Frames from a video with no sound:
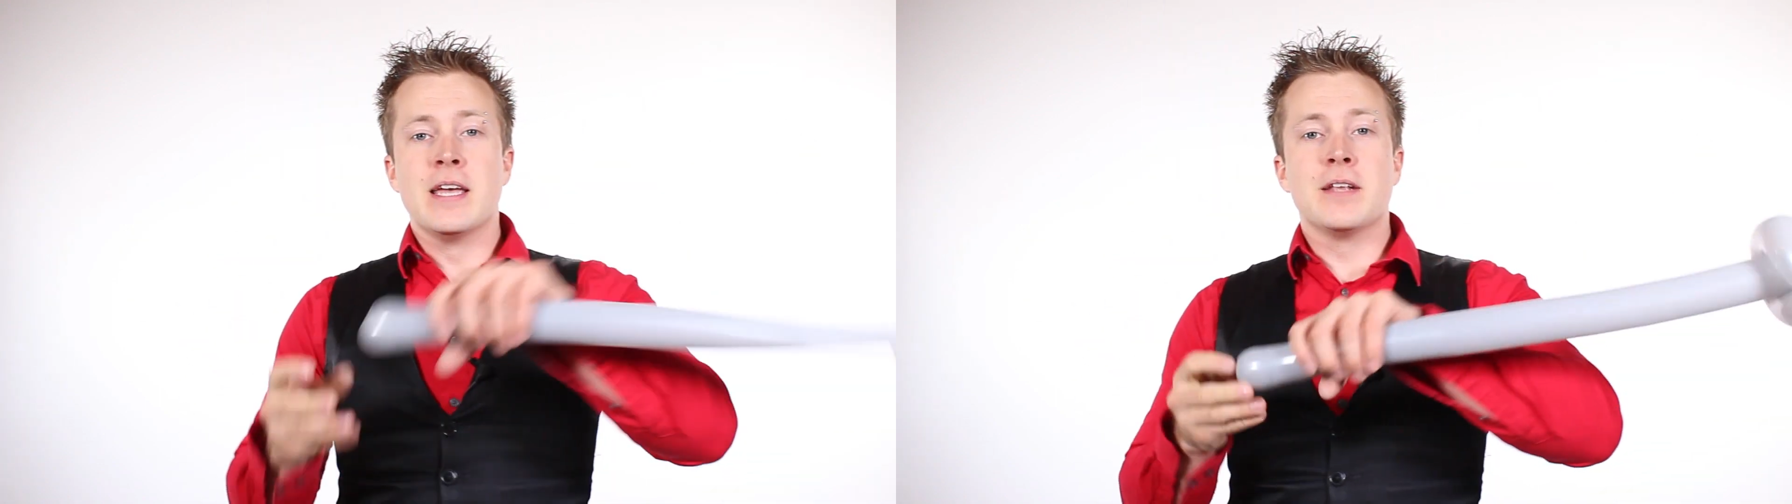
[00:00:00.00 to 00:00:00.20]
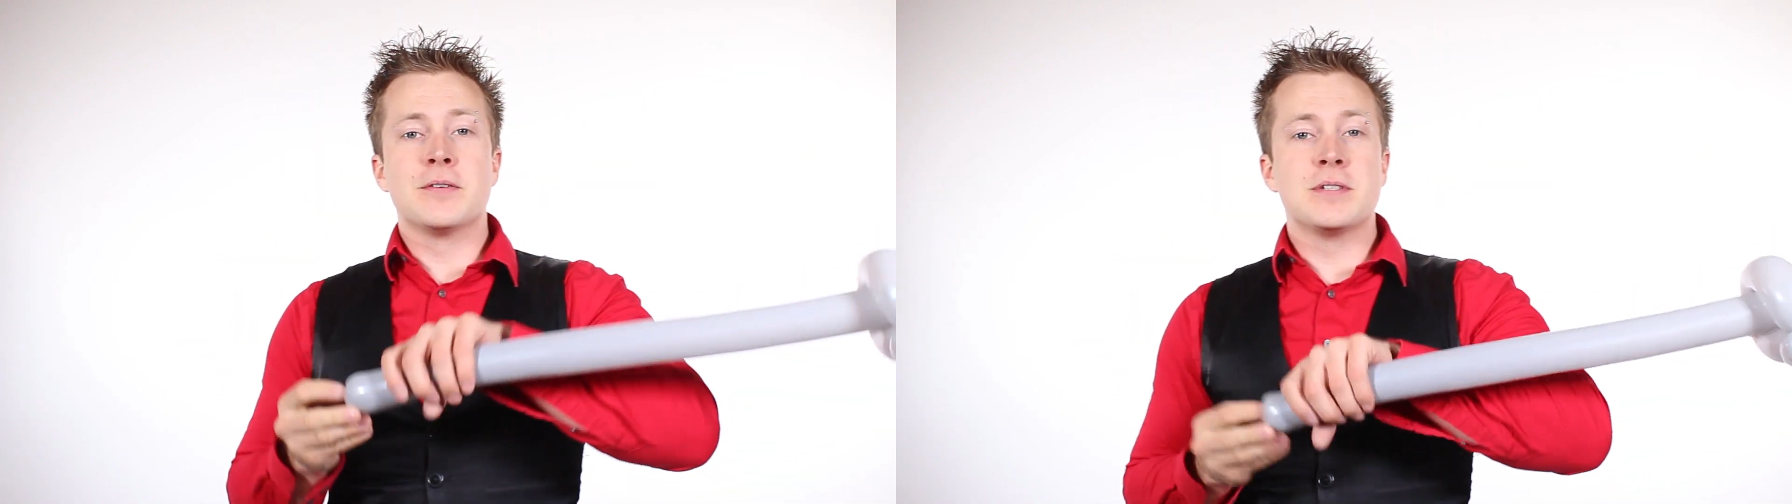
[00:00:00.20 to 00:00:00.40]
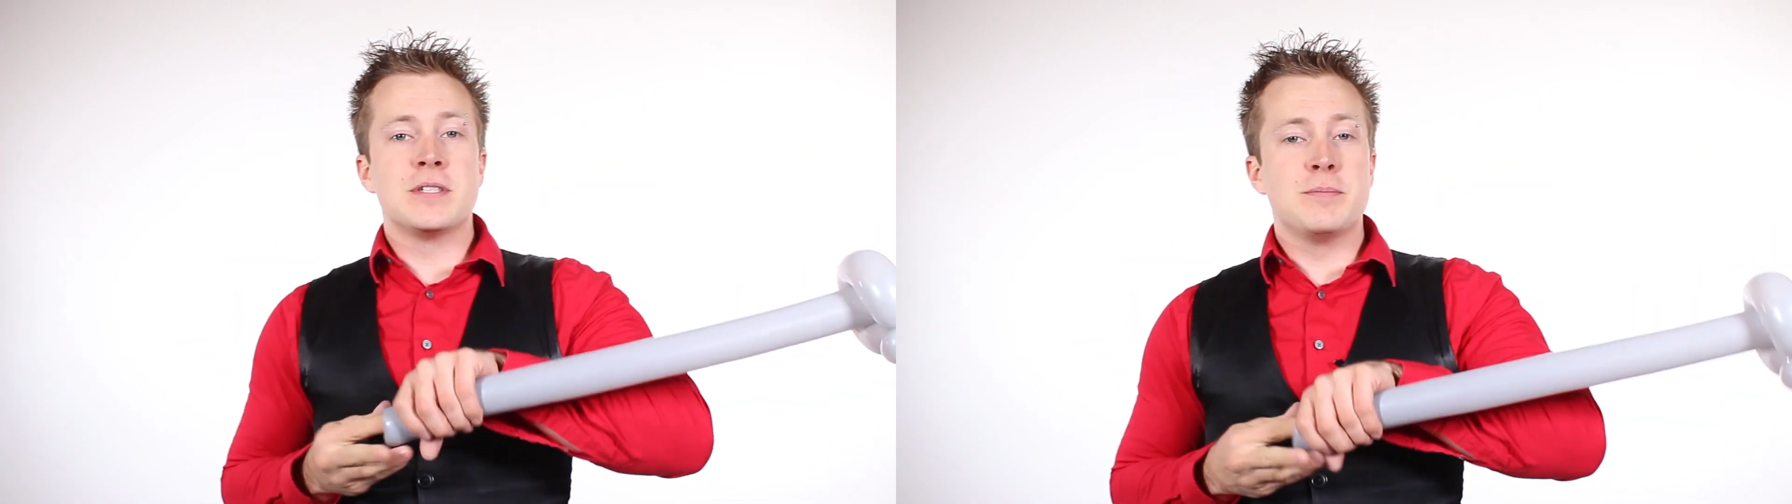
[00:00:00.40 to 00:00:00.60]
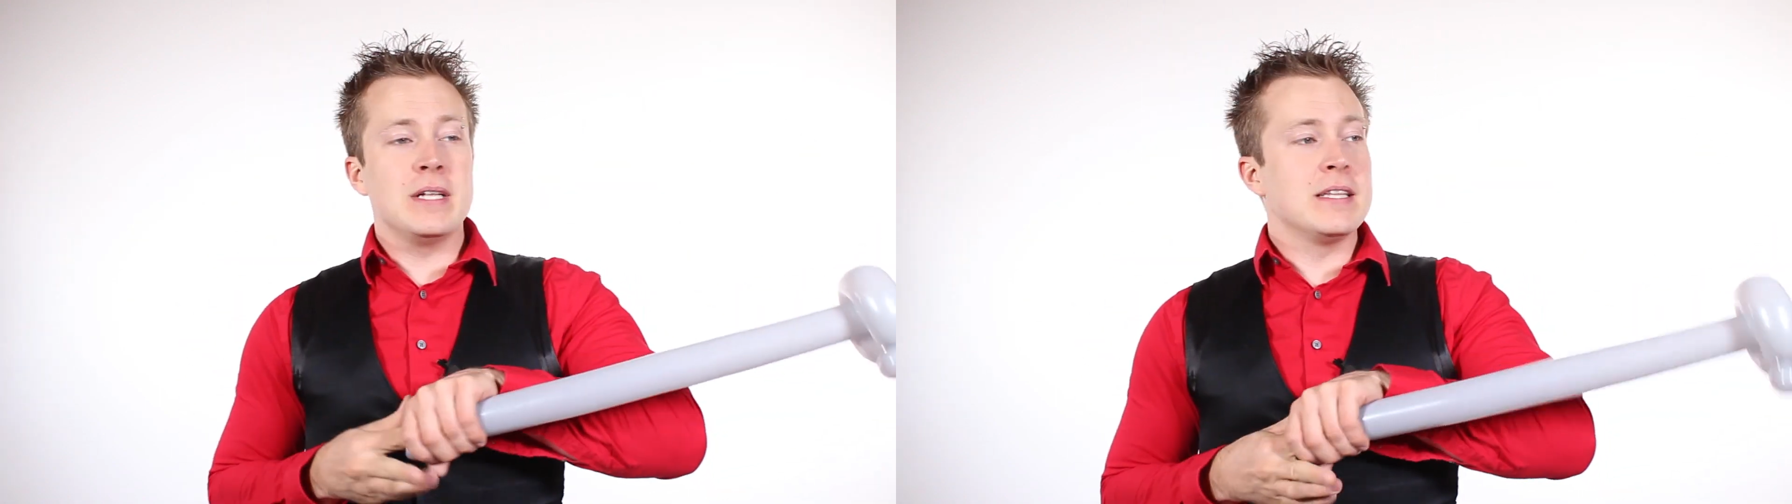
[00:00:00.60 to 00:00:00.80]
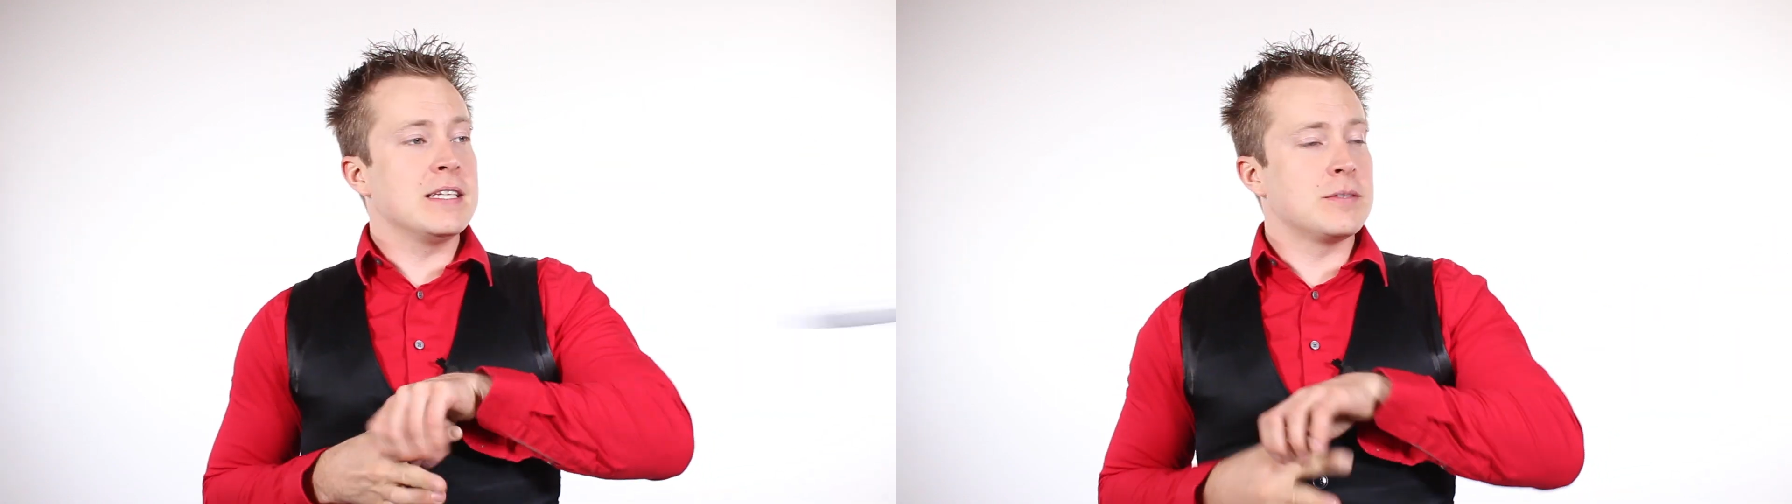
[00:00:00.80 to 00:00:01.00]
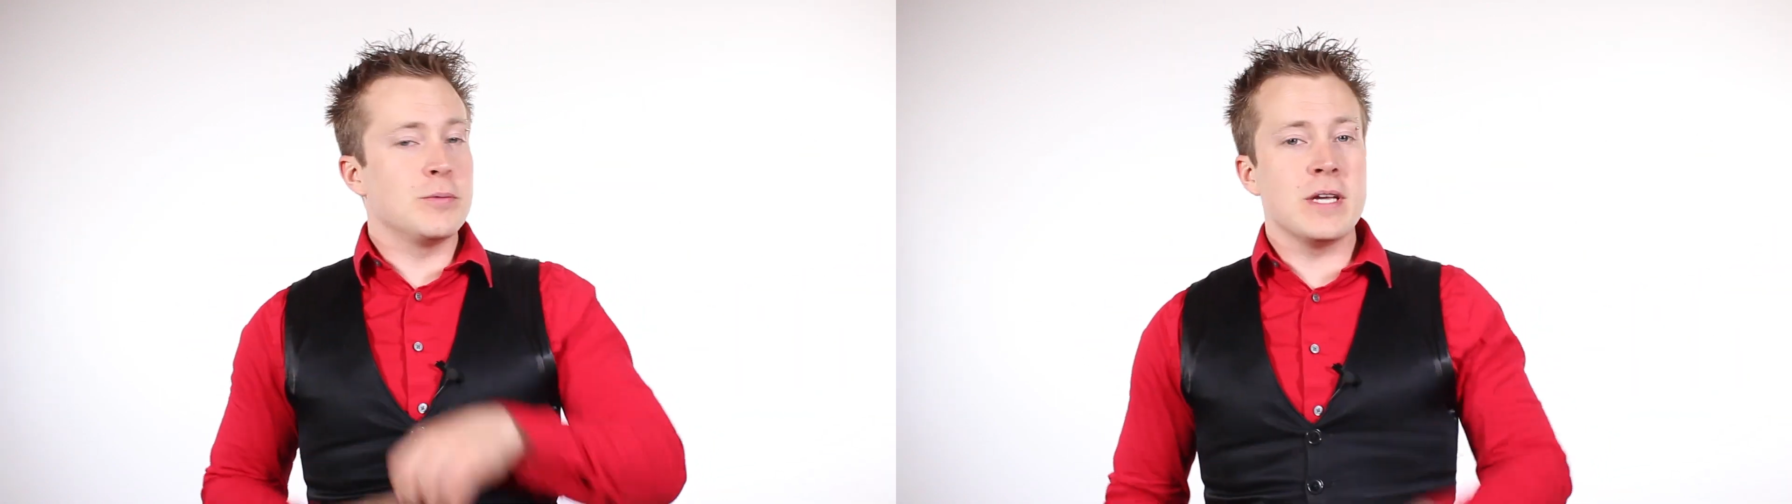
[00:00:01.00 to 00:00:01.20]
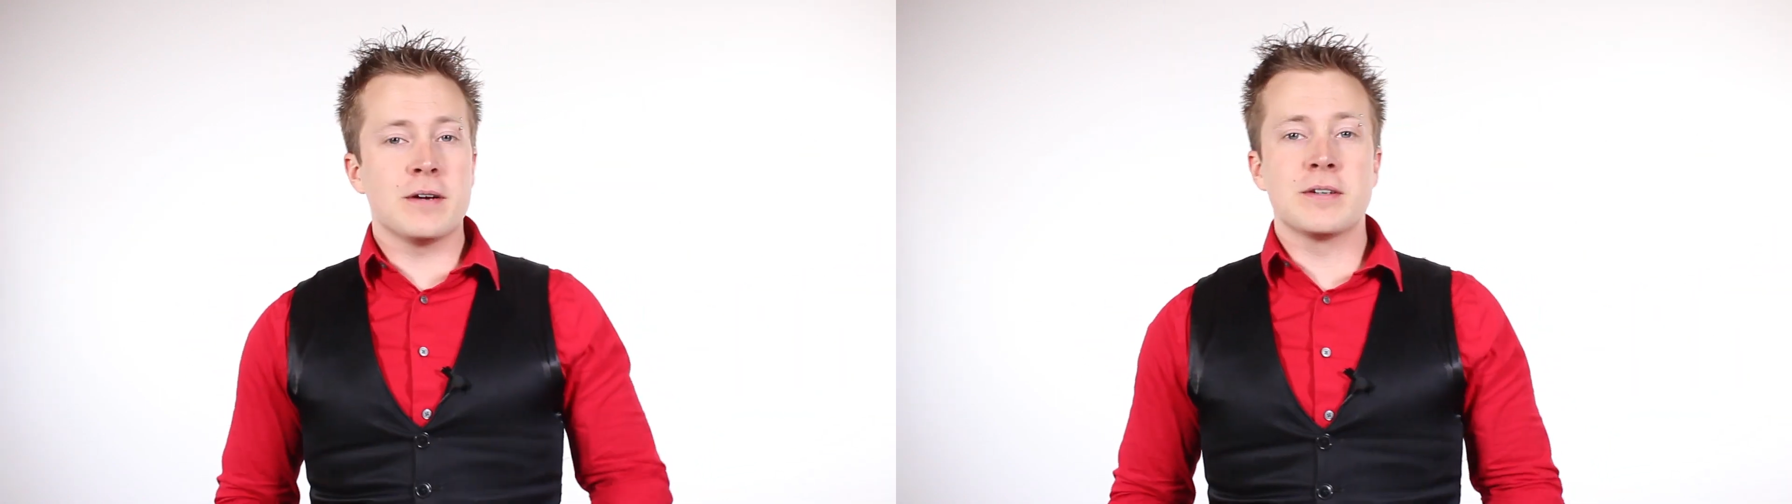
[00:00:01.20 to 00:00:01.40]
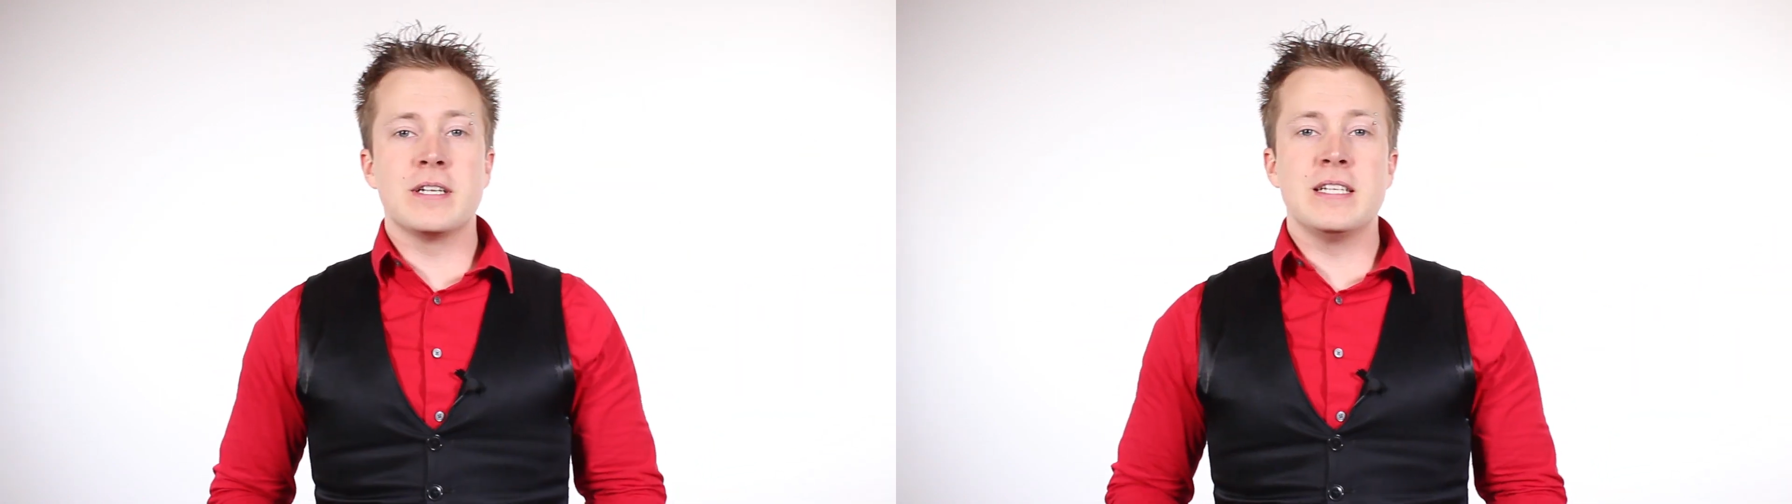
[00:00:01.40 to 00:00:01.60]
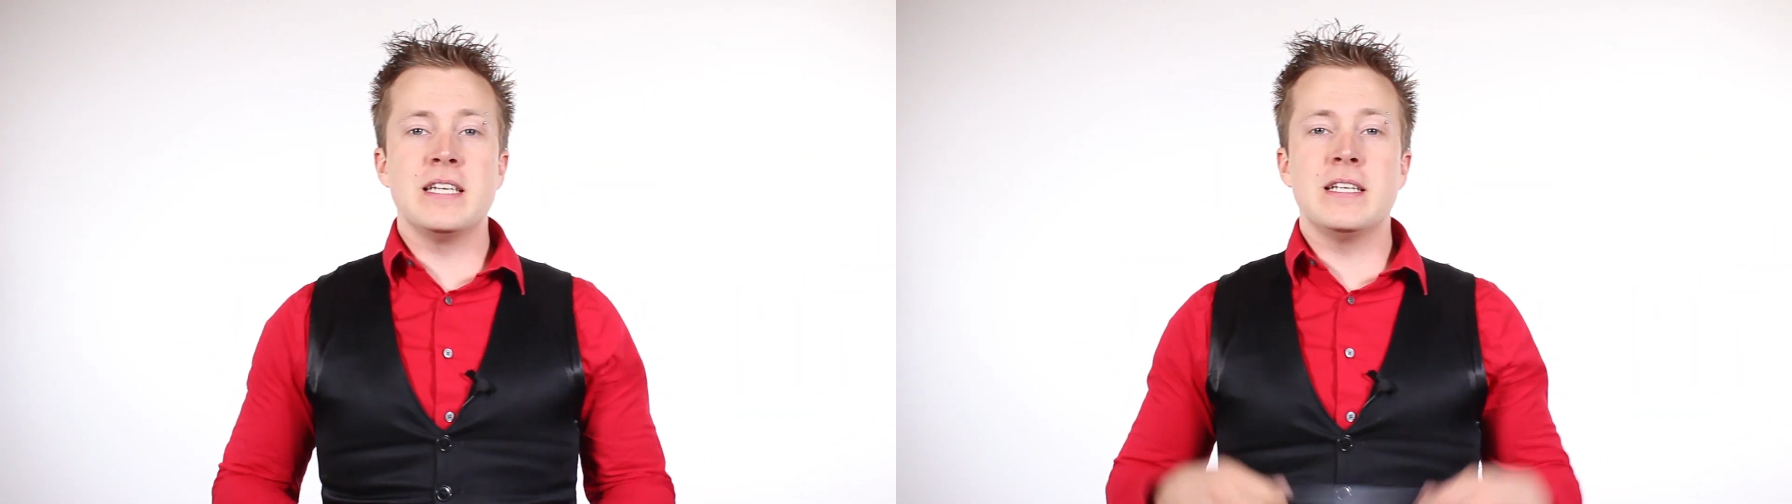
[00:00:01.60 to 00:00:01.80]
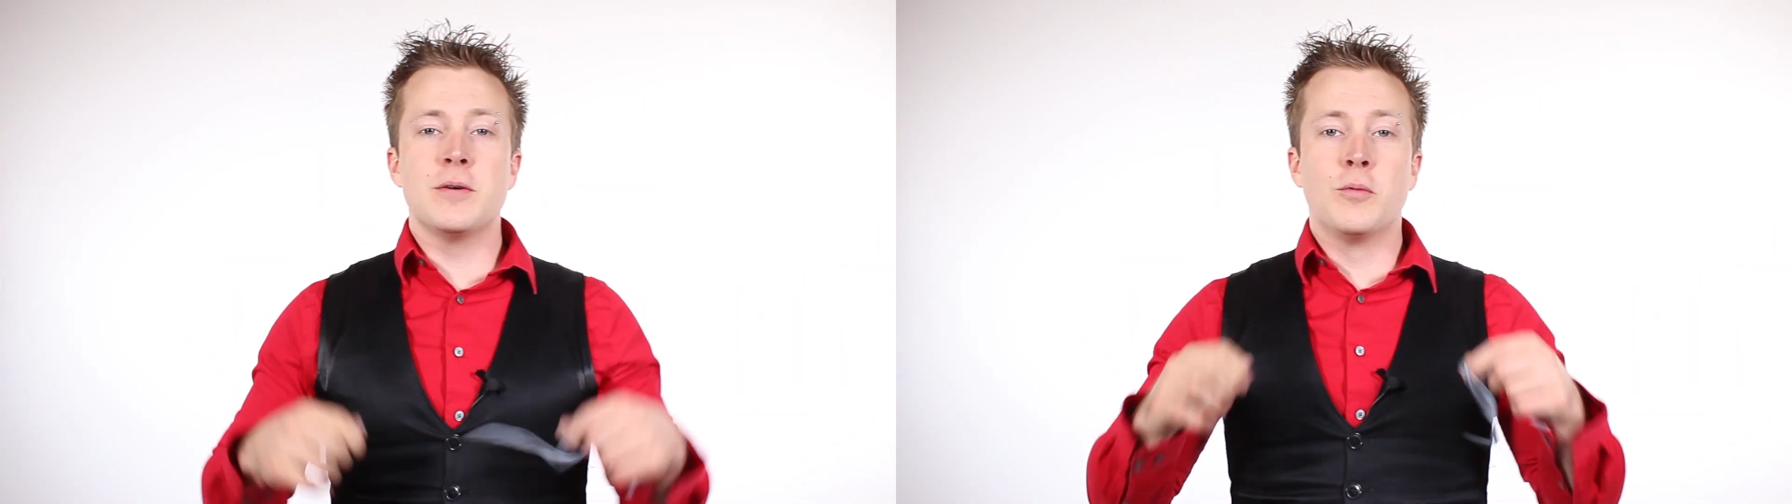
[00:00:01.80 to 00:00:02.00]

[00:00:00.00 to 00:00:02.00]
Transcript: In order to build this, we are going to need